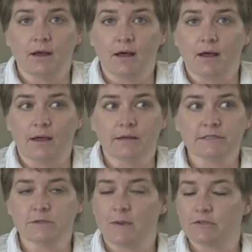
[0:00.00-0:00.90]
And
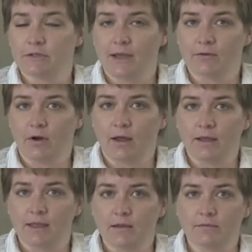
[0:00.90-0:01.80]
it's especially
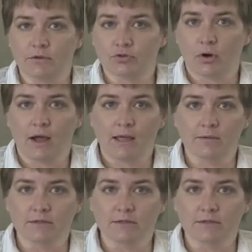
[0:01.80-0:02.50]
ironic if the tribe